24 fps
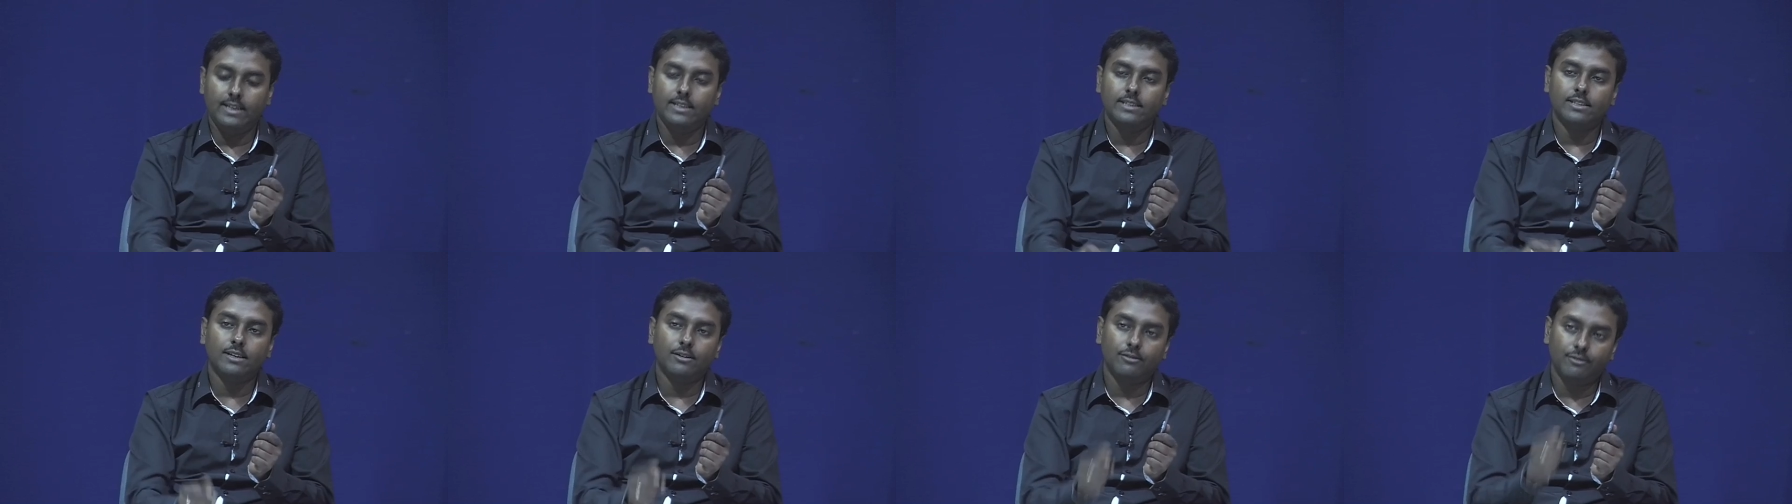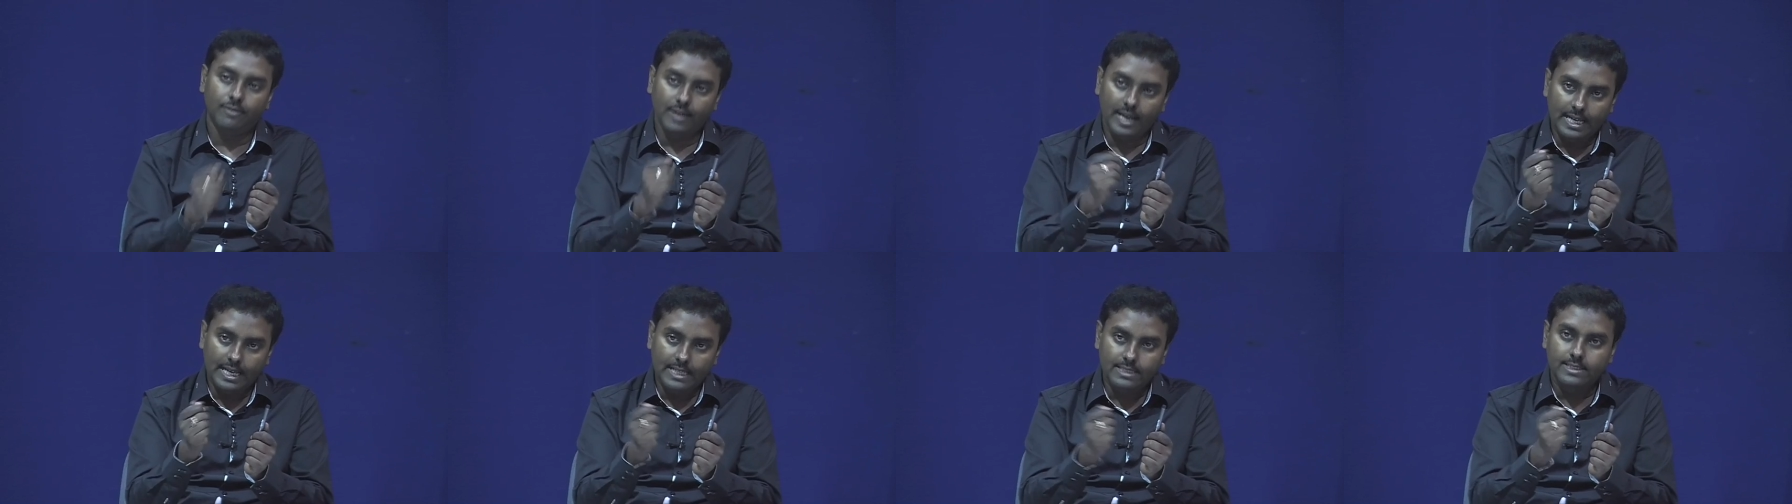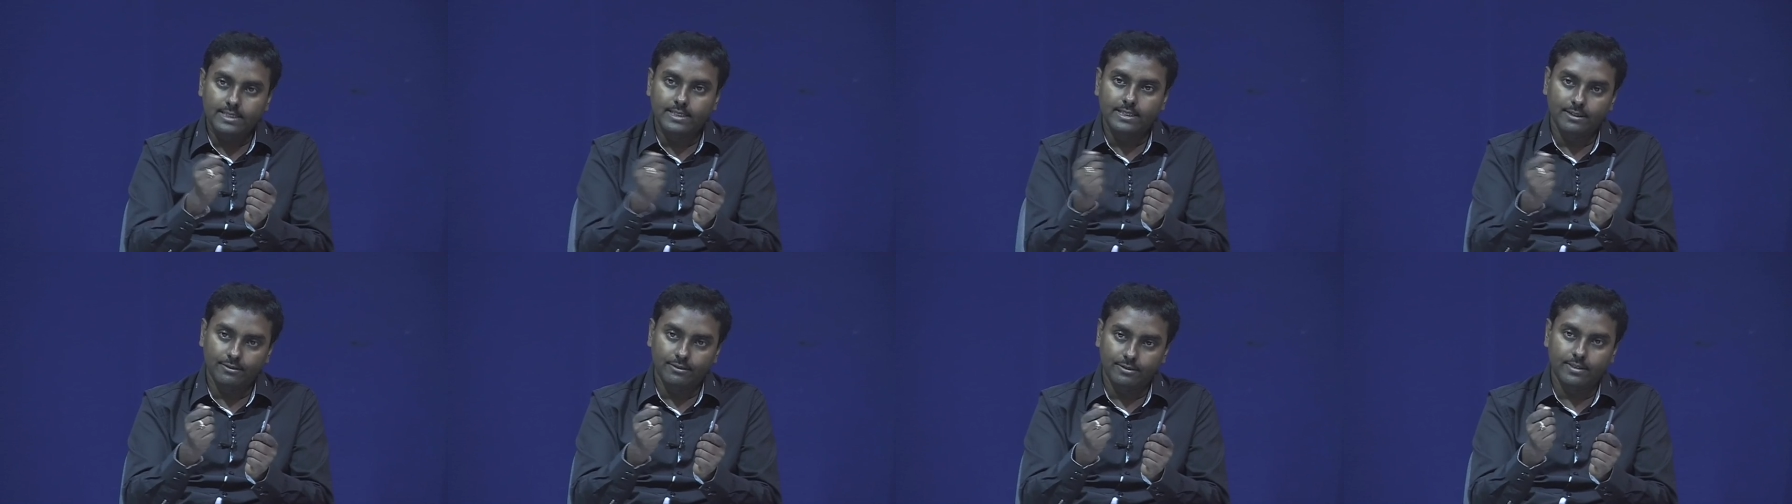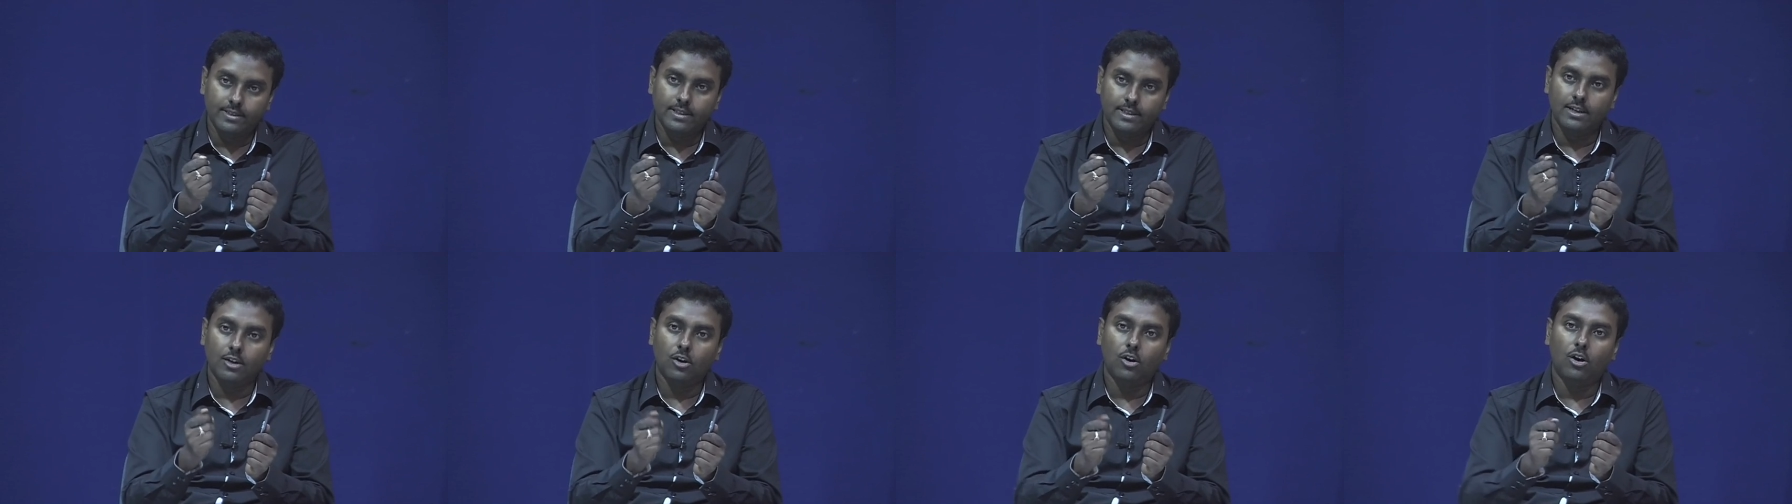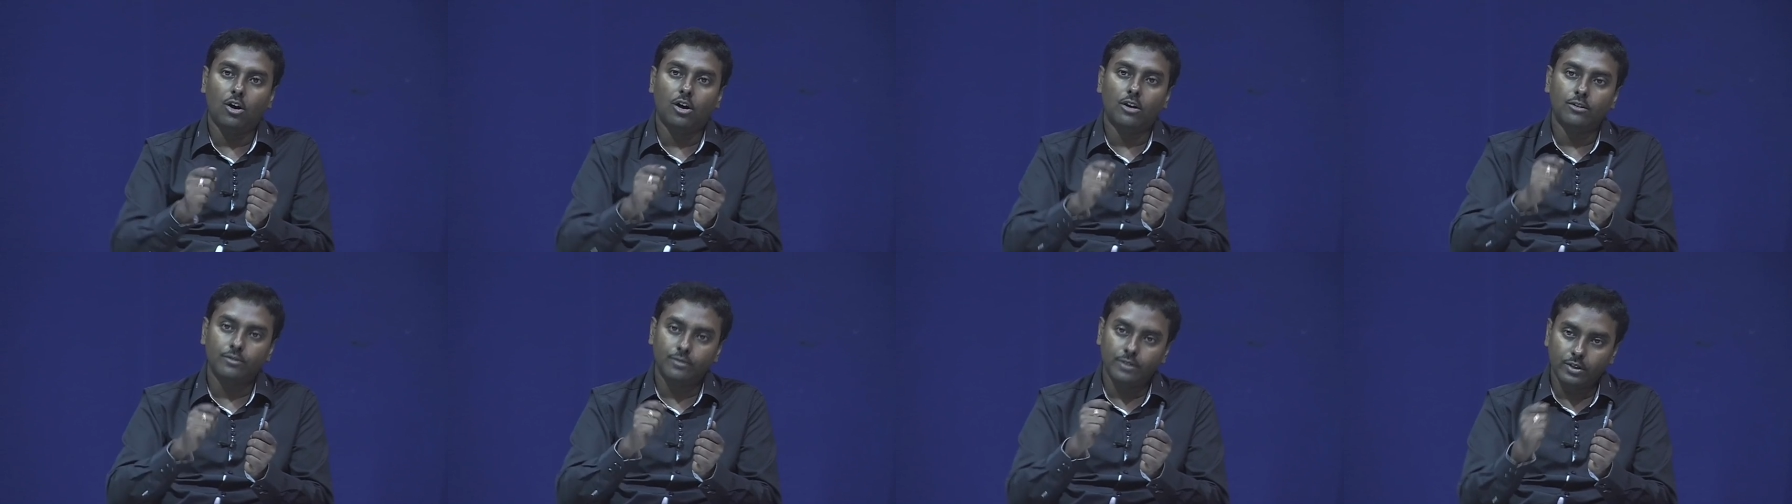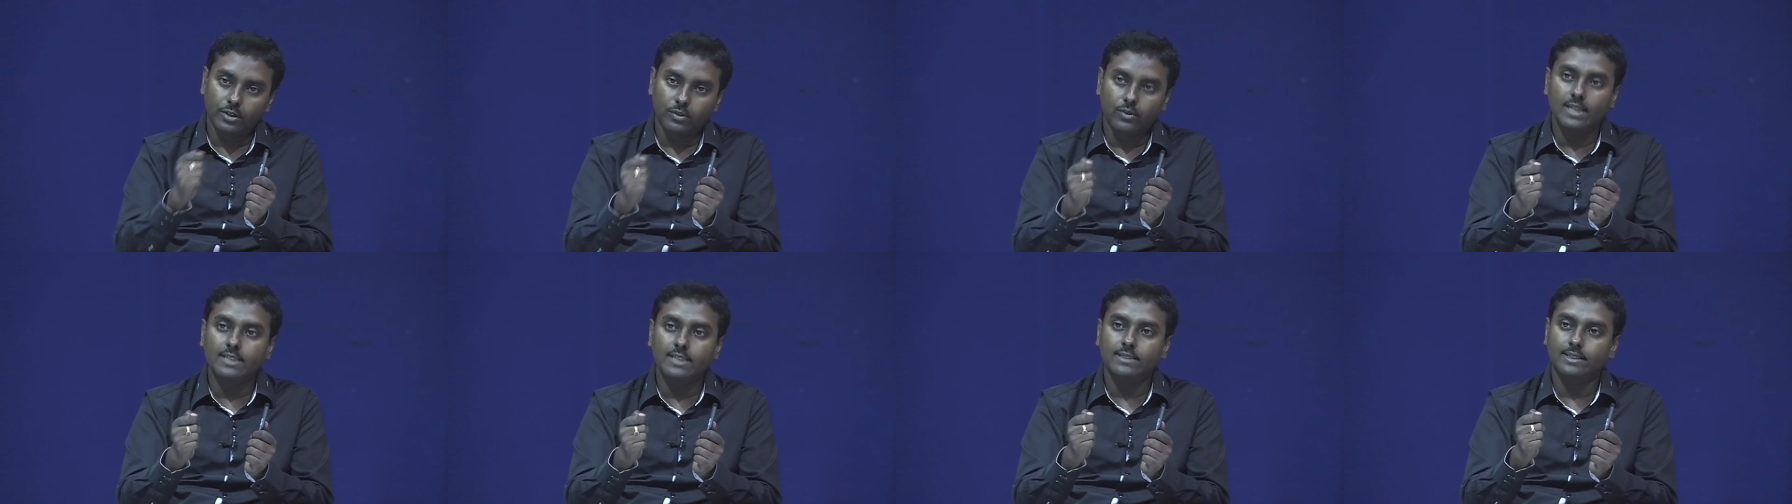is a phase drift or
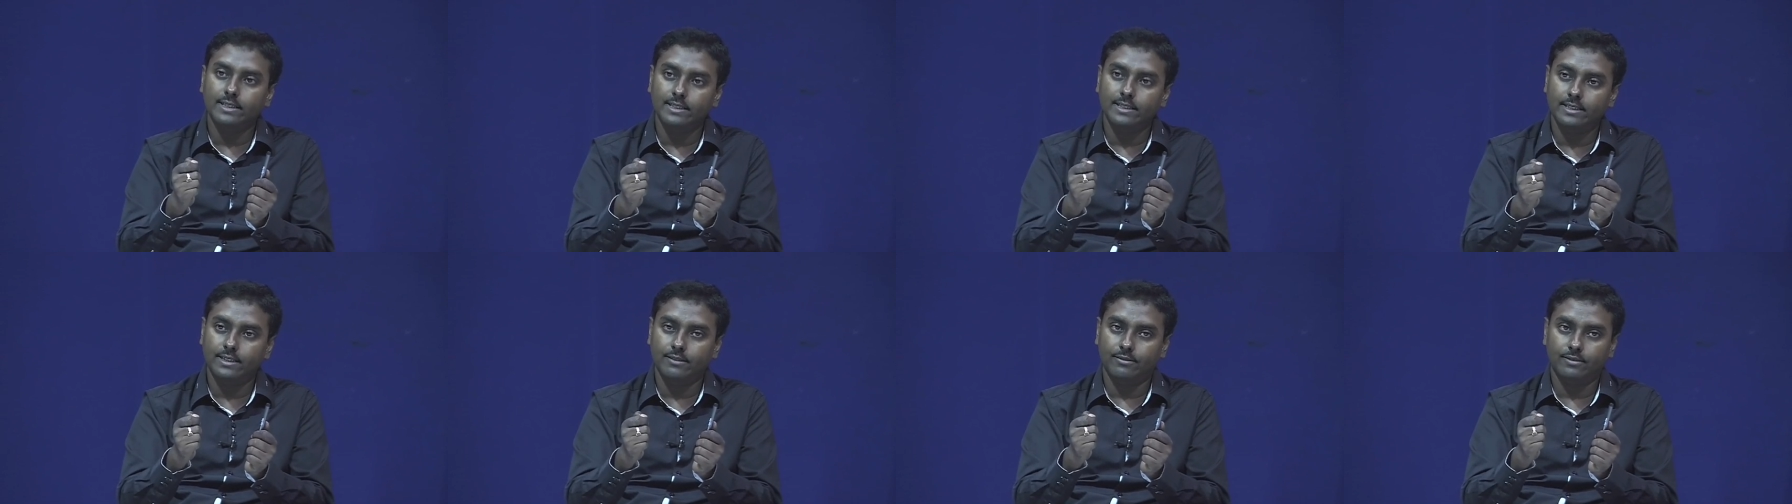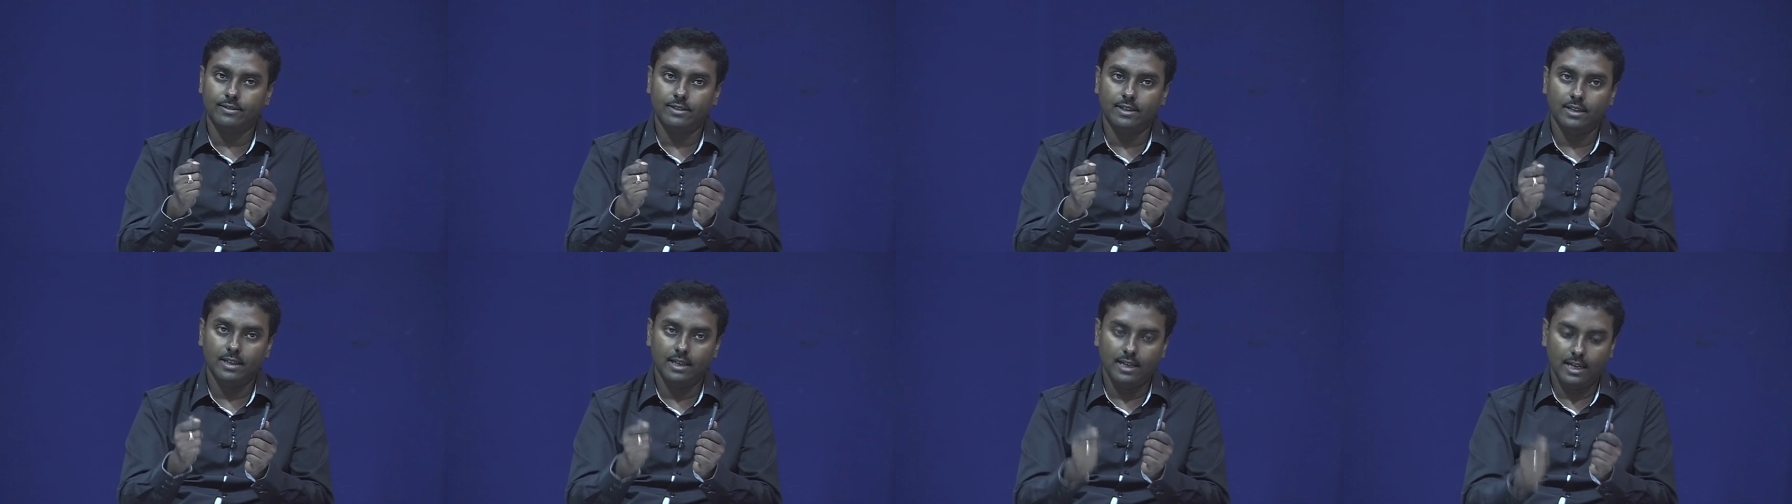frequency drift